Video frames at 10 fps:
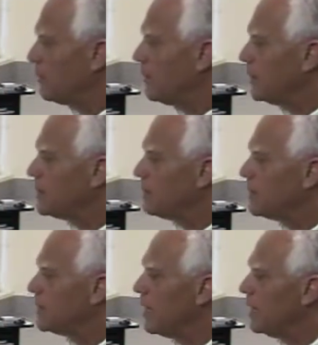for each of
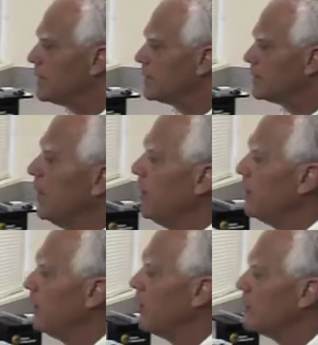the slots.
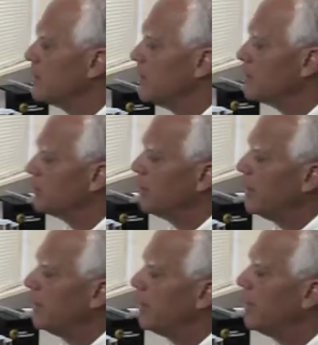You can notice on the
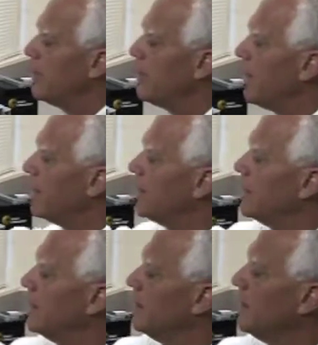screen that
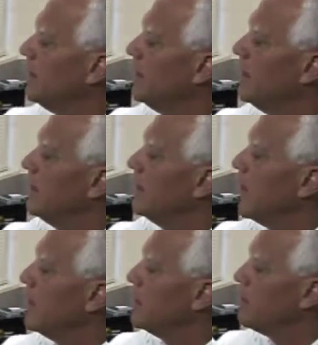any